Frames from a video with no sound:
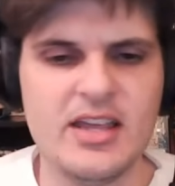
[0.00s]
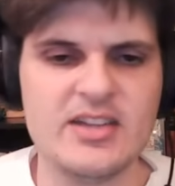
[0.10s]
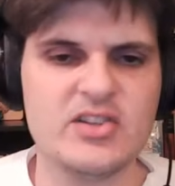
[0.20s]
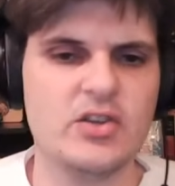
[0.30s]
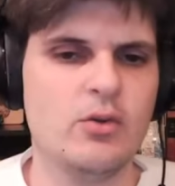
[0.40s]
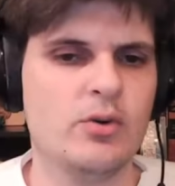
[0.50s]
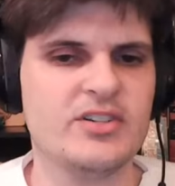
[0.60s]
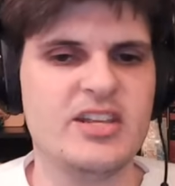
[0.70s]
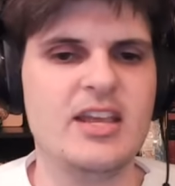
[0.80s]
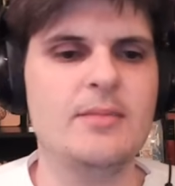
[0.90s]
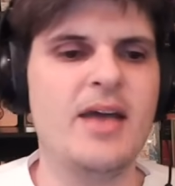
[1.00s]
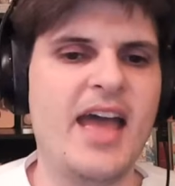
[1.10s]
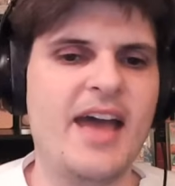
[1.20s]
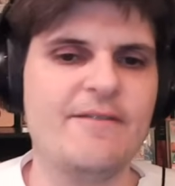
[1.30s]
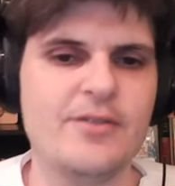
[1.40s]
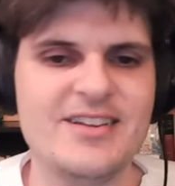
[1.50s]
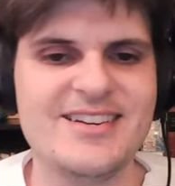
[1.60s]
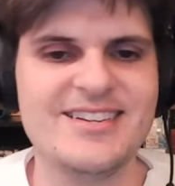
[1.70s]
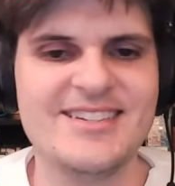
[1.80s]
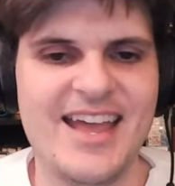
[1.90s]
It's your team every
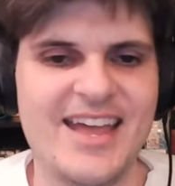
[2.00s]
day.